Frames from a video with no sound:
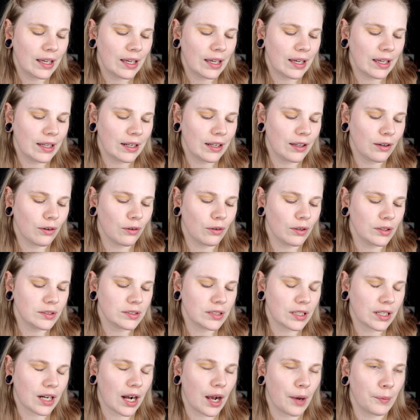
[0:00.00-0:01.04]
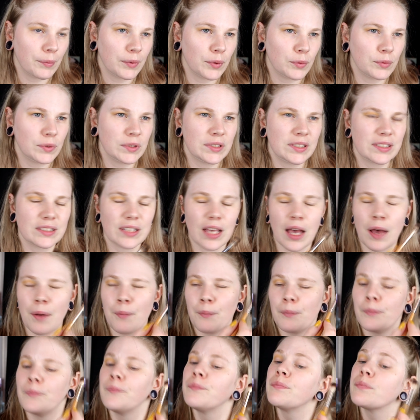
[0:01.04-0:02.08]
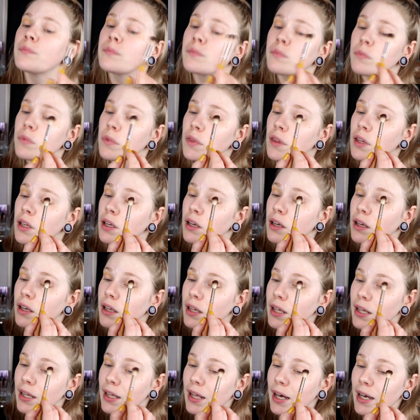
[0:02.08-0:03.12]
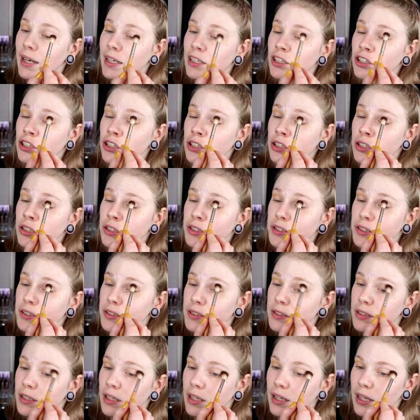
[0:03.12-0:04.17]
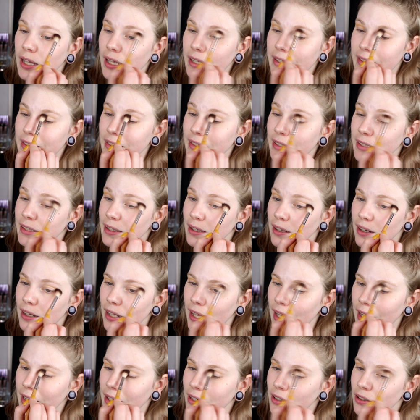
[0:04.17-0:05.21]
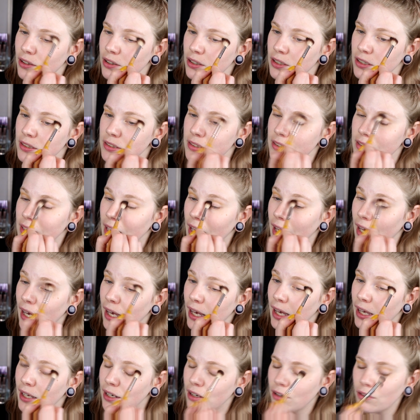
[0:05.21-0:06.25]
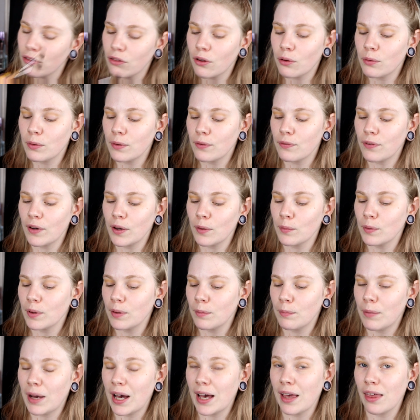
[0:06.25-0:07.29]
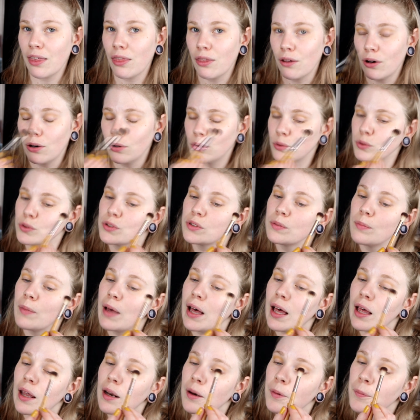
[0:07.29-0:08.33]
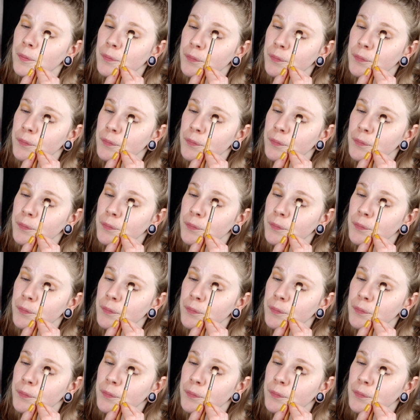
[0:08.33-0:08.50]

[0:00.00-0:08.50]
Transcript: And they also are coming with some liners, like neon liners. I don't know if I will buy those, but